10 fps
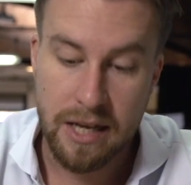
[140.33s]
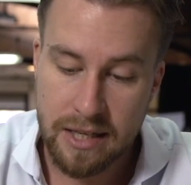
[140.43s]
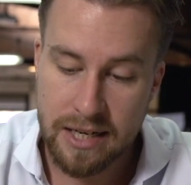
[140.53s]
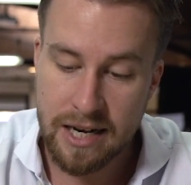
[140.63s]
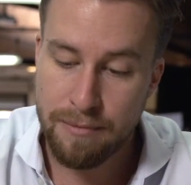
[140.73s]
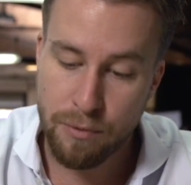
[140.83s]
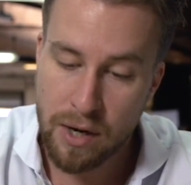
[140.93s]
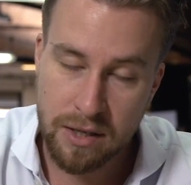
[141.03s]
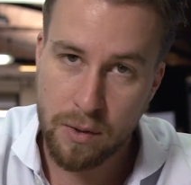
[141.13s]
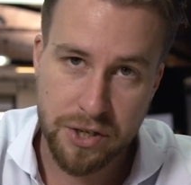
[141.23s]
The number
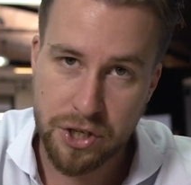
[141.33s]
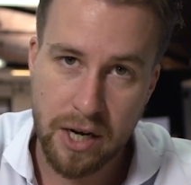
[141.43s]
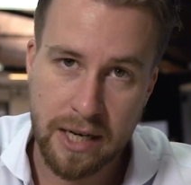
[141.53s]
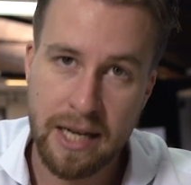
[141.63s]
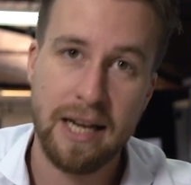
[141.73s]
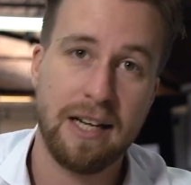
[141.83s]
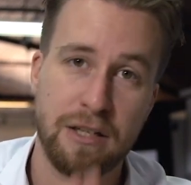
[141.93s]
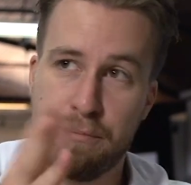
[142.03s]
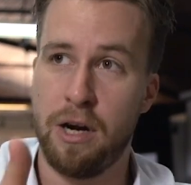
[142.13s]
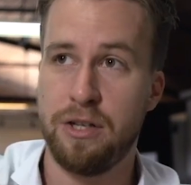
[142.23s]
one question I get,
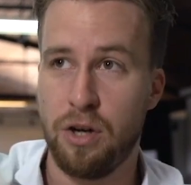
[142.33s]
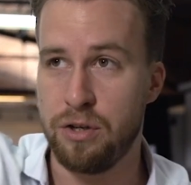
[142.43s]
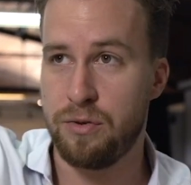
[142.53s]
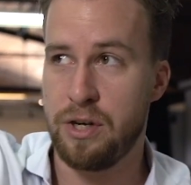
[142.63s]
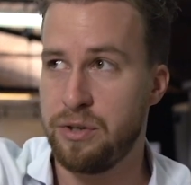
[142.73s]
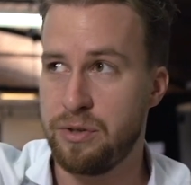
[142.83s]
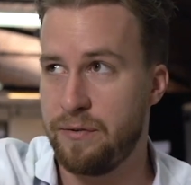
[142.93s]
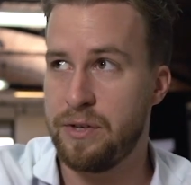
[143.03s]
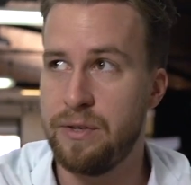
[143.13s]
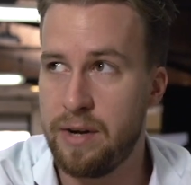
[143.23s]
because prior to Entourage, I was
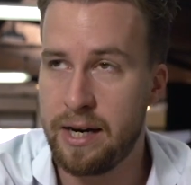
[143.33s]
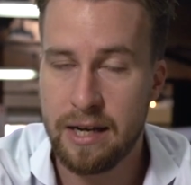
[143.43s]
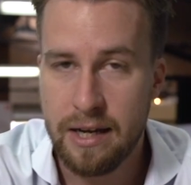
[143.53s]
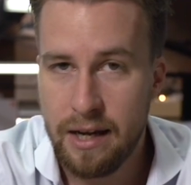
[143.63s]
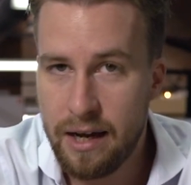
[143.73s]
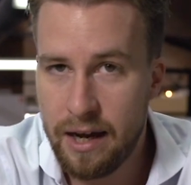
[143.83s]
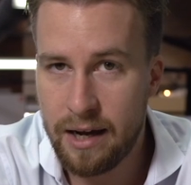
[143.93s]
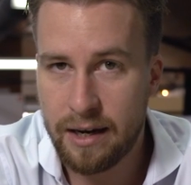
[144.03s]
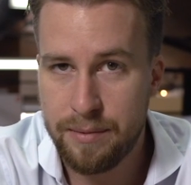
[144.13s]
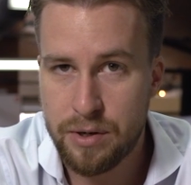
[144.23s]
obviously running
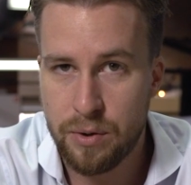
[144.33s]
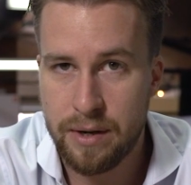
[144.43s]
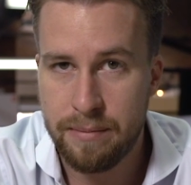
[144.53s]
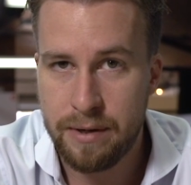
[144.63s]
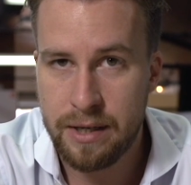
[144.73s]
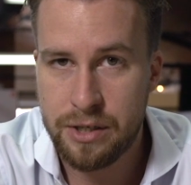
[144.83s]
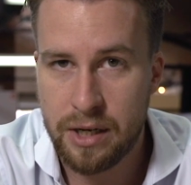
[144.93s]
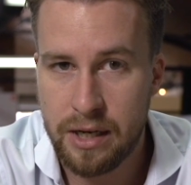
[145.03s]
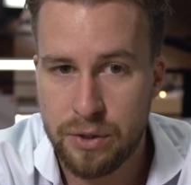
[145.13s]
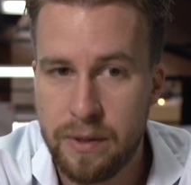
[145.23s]
a company called MBE Education.